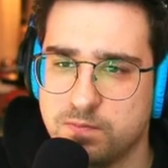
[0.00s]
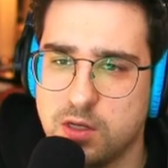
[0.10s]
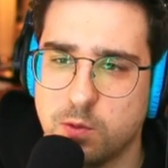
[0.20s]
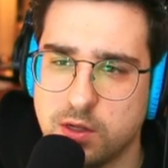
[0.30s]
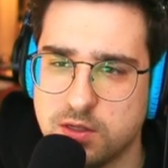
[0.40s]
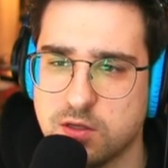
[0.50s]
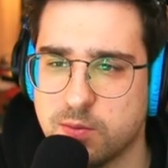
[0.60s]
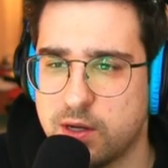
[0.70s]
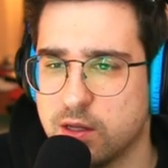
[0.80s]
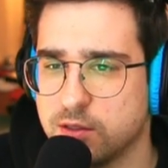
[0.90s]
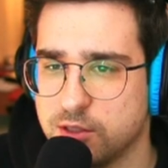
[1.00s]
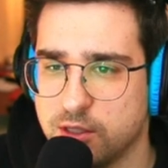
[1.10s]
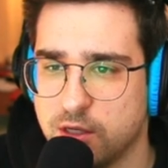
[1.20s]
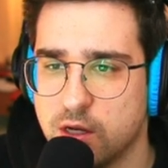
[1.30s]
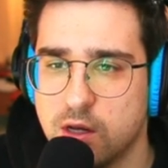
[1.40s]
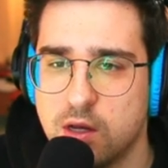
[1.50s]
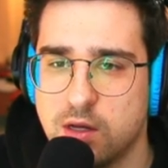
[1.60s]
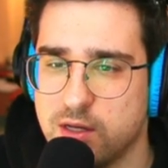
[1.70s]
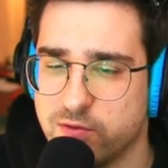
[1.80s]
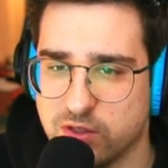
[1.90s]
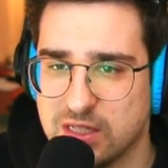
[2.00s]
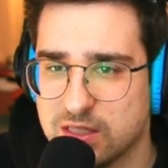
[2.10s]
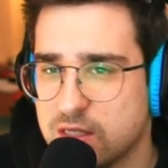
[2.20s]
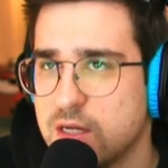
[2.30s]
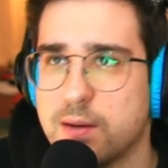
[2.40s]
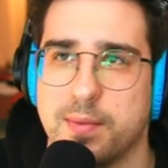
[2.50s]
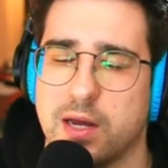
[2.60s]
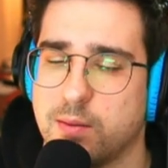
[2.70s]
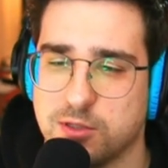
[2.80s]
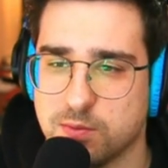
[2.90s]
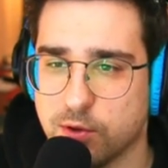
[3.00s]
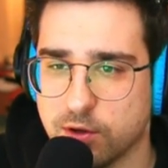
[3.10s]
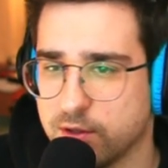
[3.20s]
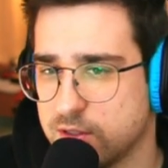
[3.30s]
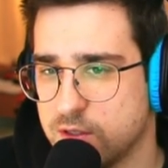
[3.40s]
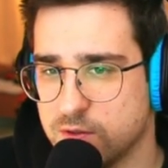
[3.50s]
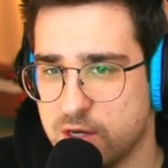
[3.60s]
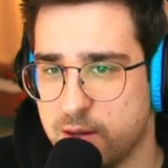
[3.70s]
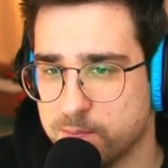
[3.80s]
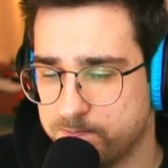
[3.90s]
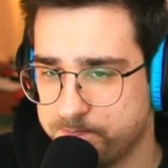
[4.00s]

Iwaniski's apology. Ivaniski, man, I'm just murdering this dude's name.